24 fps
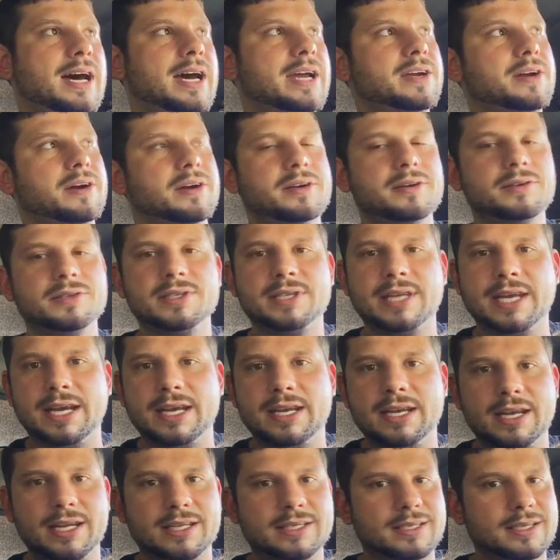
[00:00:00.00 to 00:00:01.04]
I understand
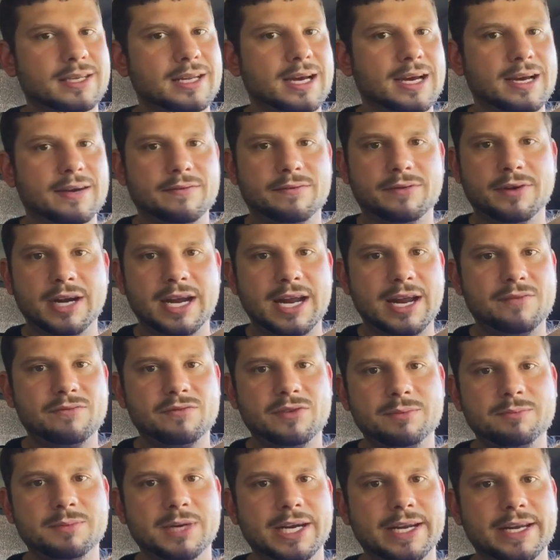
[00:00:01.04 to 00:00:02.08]
it's not for
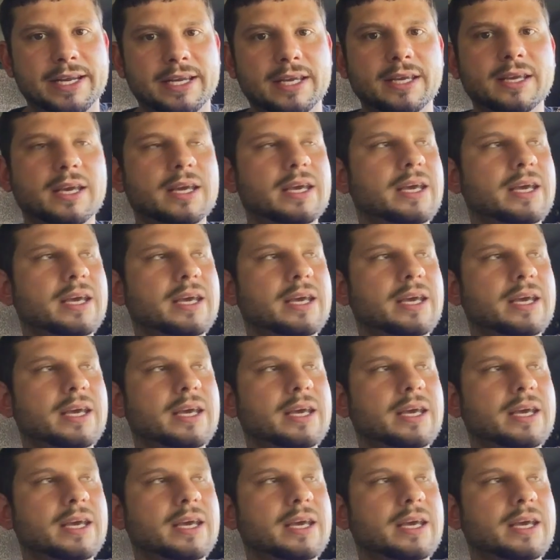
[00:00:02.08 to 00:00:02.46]
everybody.